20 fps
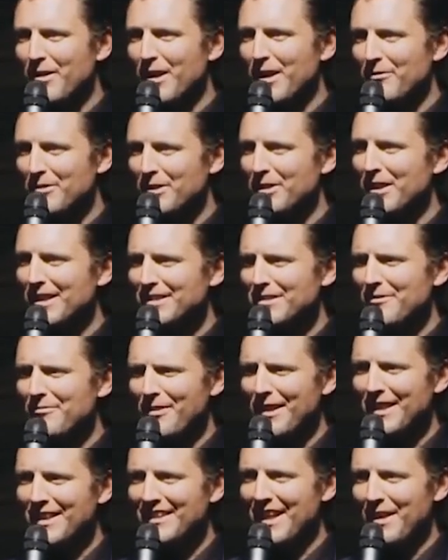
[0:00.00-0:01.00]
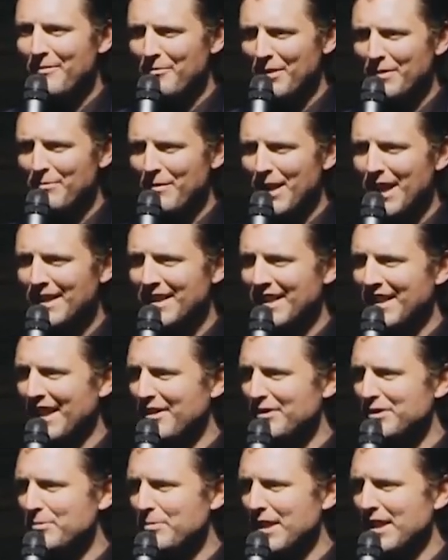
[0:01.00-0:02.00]
Are you guys offended that I'm like mocking how you
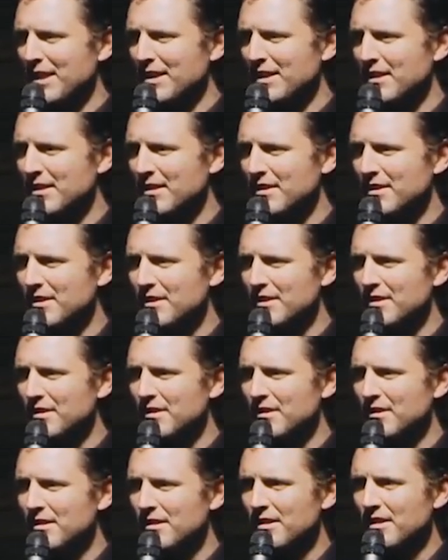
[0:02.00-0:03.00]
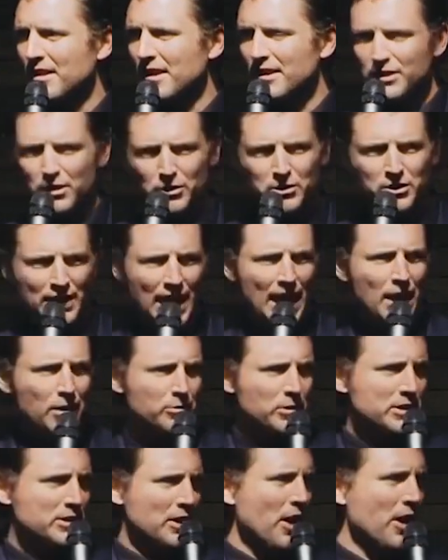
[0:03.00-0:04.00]
speak? Because you sound
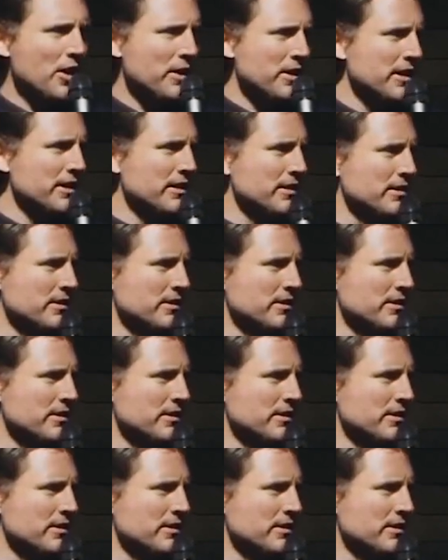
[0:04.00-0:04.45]
retarded.